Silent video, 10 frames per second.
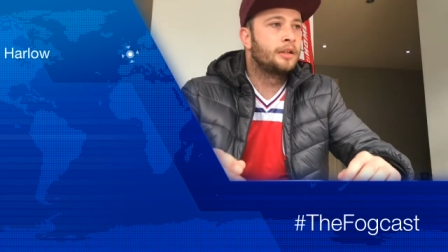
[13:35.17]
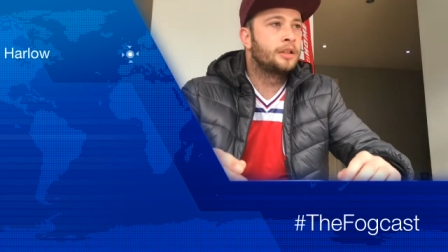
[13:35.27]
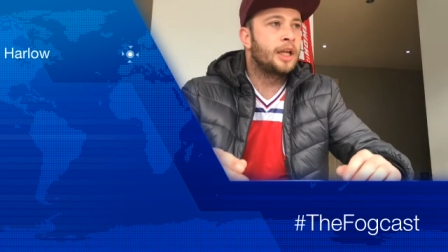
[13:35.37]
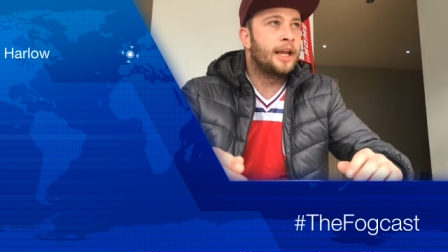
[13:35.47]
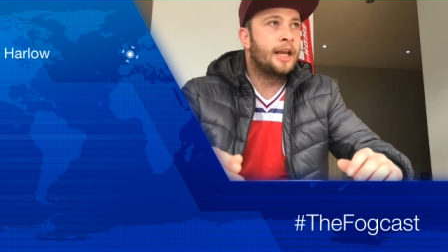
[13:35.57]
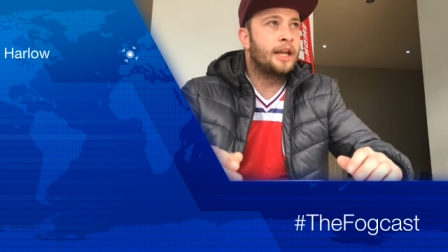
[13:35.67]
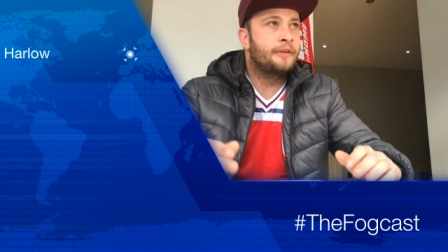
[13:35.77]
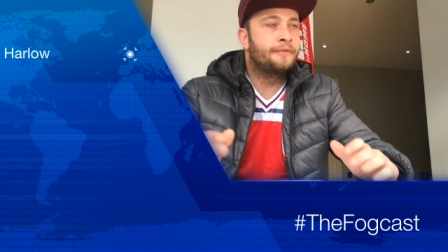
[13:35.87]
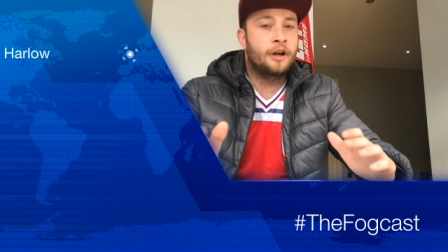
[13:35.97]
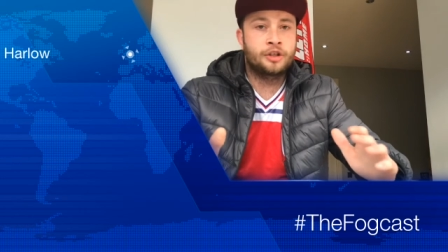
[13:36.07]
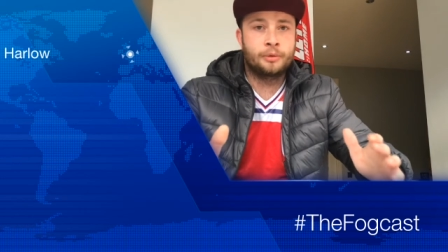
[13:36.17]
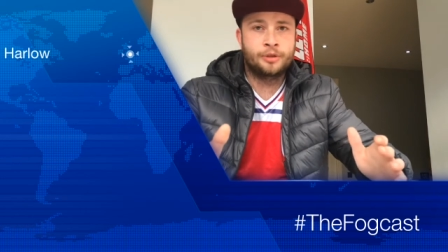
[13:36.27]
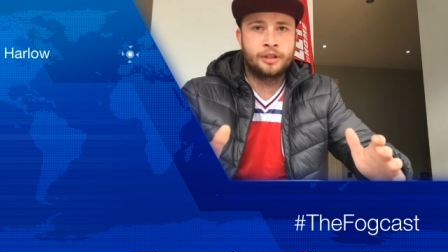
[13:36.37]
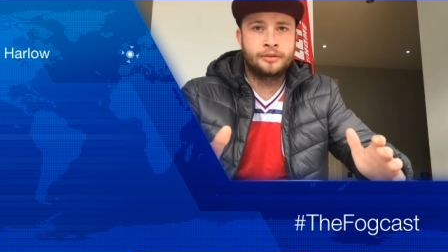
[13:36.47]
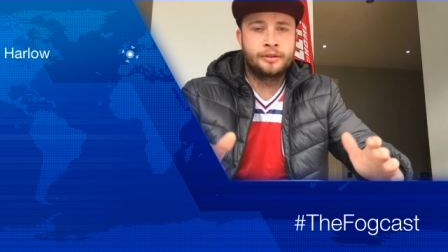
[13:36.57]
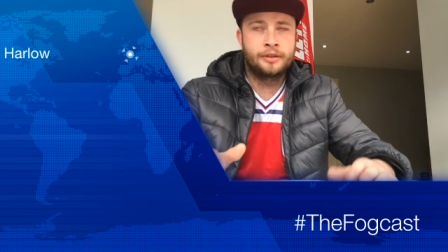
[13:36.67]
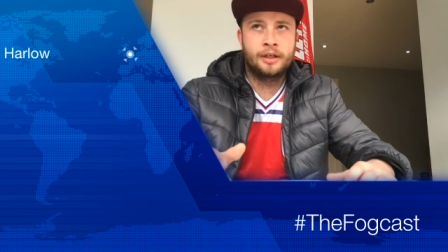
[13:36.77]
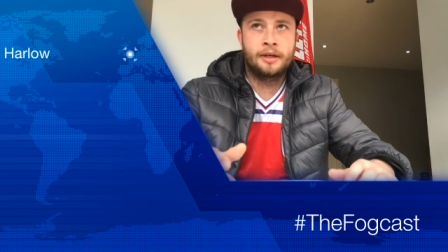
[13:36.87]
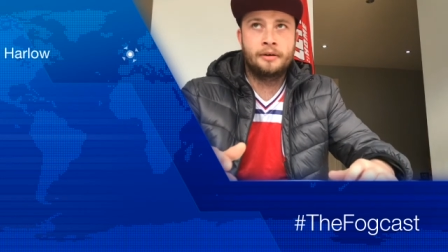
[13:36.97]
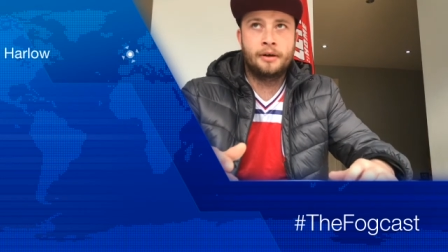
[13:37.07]
The first option,
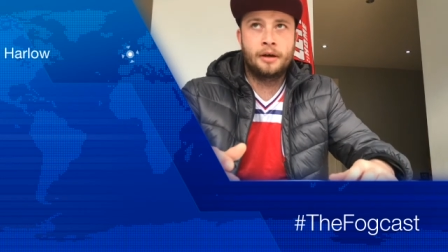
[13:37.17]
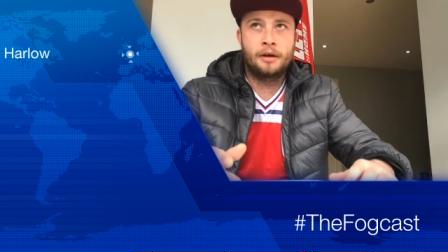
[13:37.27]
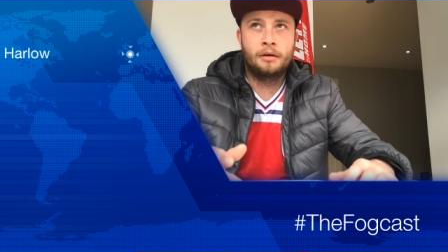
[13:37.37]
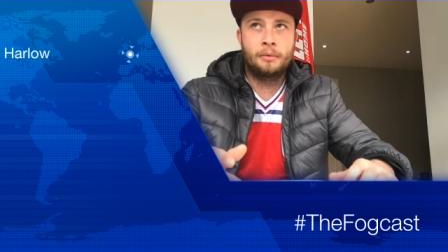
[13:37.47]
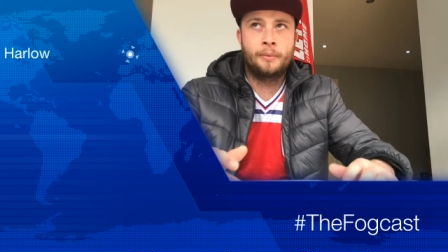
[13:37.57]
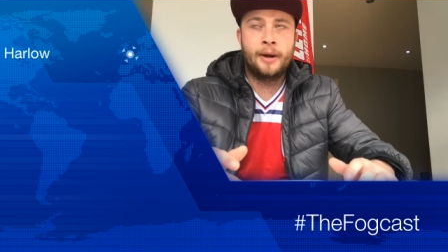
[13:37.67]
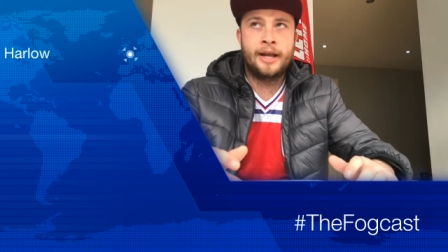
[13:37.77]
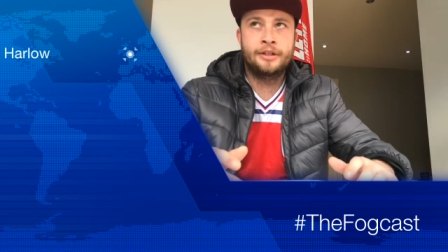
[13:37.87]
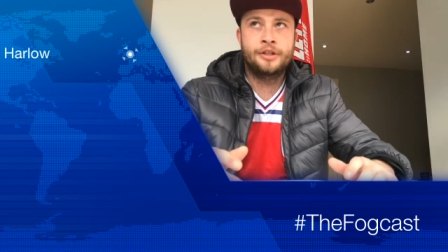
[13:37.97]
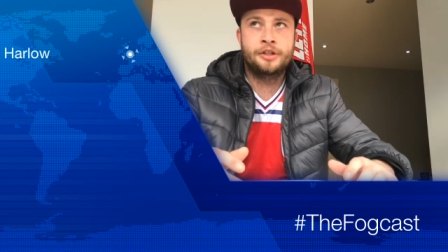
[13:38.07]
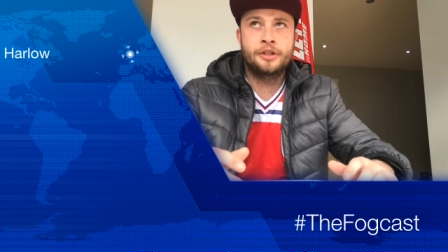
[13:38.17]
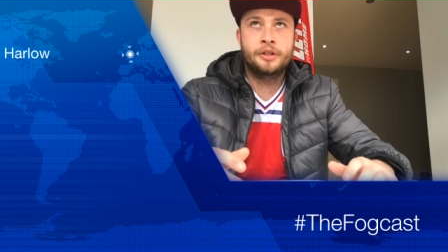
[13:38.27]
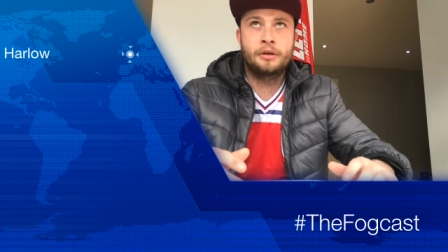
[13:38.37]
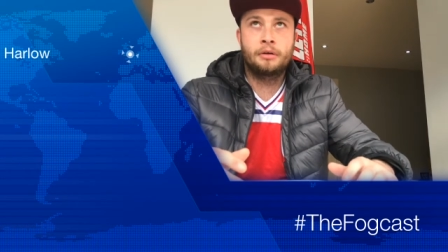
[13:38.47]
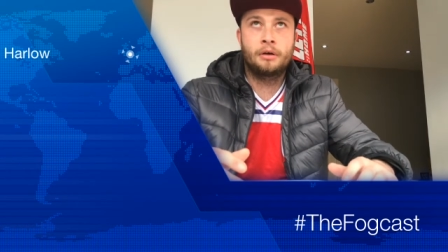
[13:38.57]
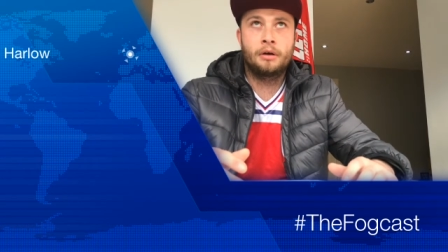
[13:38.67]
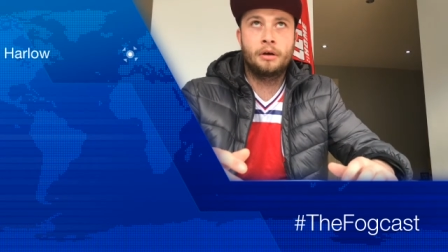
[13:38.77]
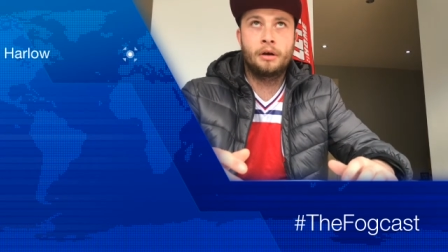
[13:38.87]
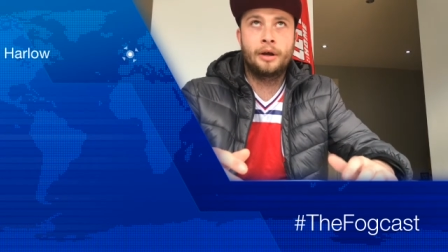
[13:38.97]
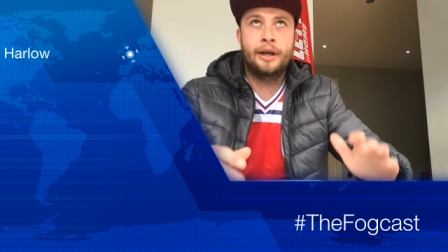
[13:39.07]
which
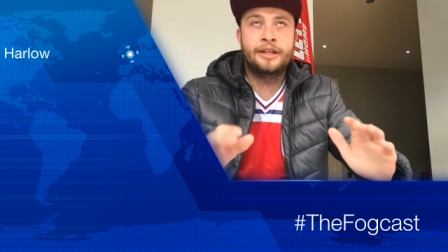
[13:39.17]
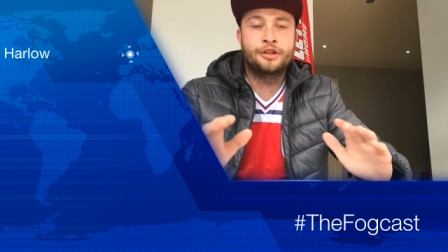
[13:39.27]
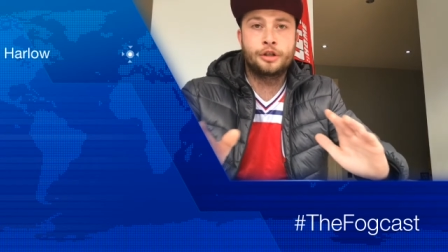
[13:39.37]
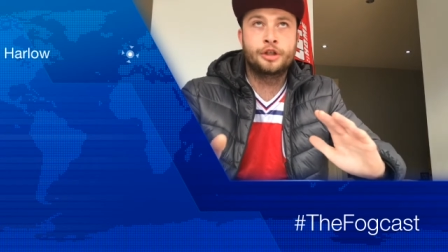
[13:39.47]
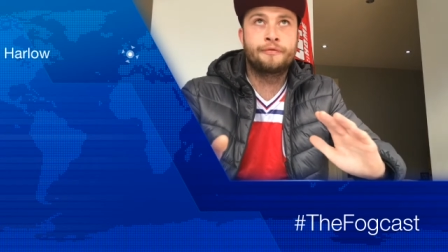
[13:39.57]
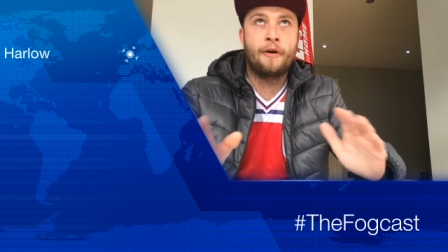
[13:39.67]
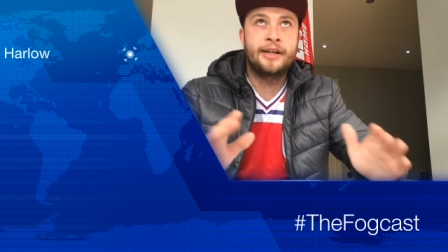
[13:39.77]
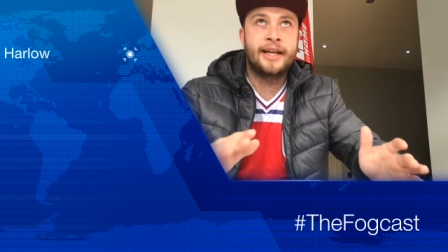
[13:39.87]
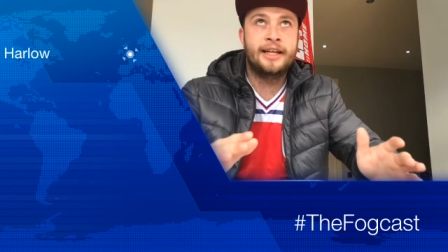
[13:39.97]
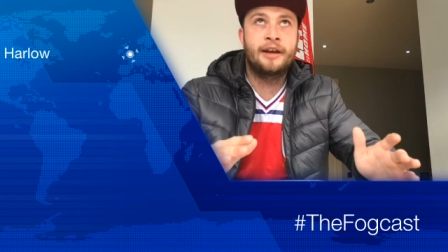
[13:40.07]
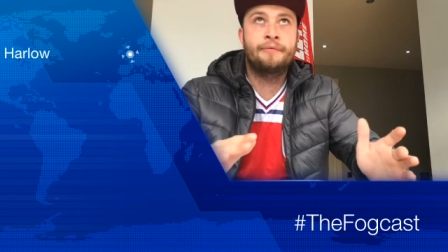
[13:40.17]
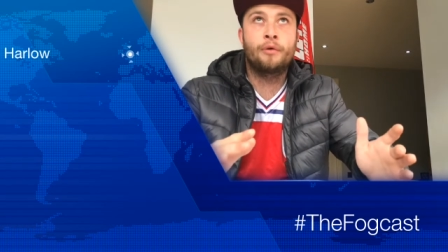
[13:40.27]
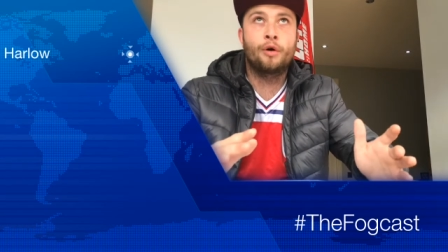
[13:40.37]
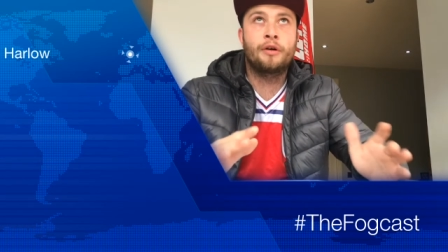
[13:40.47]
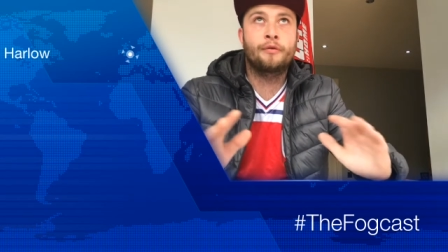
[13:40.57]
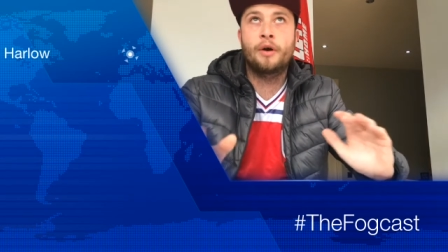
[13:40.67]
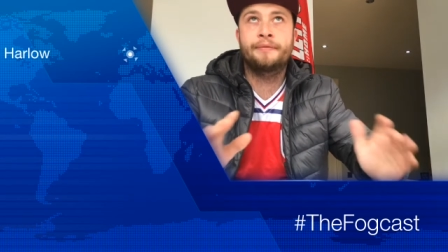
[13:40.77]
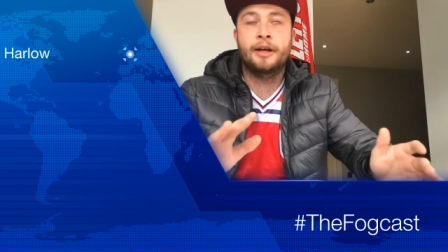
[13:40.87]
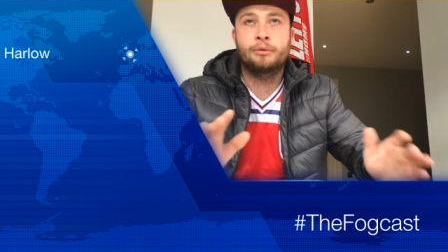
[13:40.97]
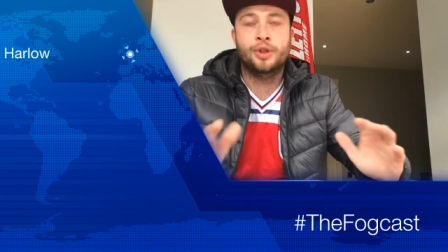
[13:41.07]
is just finding a lift for, I've got
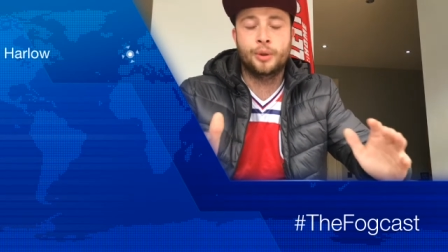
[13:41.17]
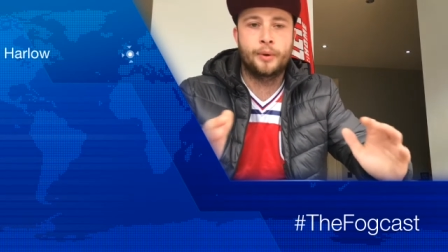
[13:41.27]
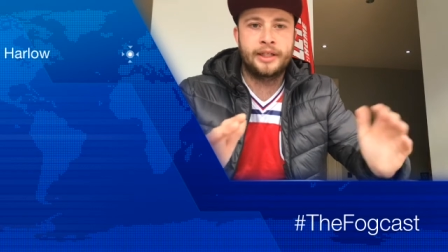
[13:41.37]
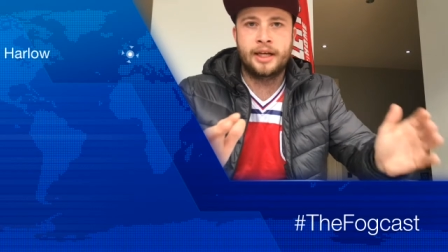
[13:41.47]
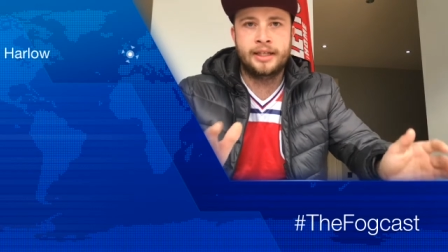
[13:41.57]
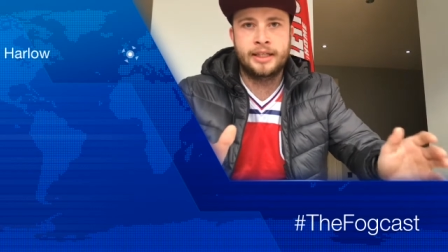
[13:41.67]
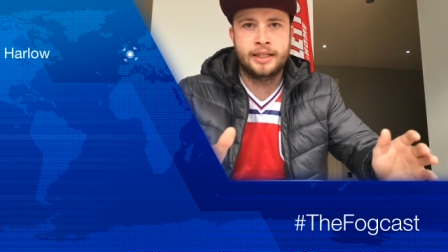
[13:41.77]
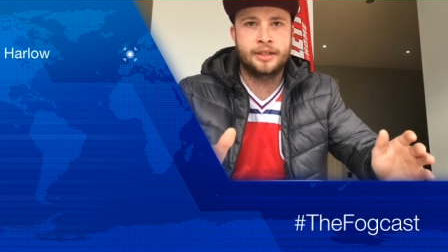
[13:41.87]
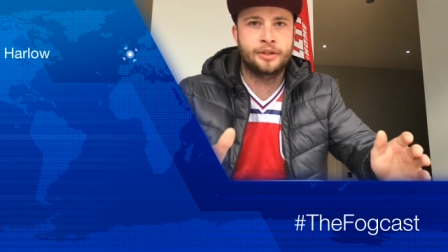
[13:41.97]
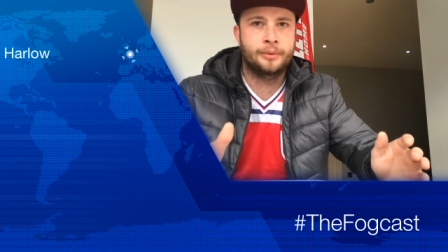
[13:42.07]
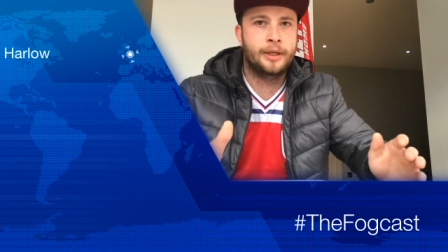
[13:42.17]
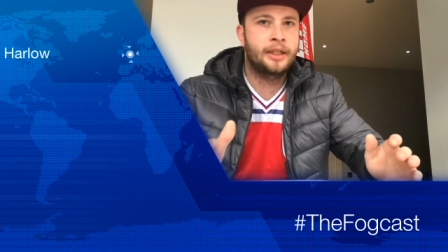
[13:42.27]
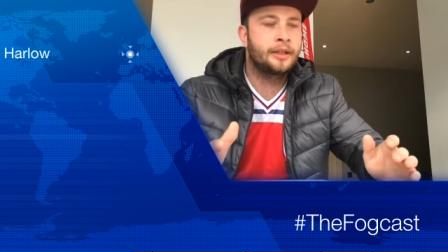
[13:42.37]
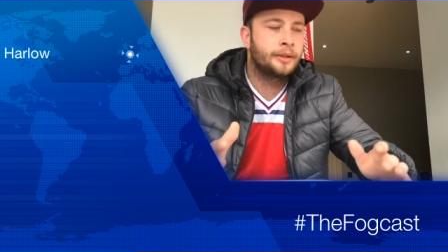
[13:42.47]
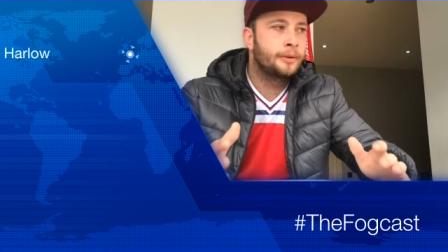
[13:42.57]
everything else sorted that I need to get sorted,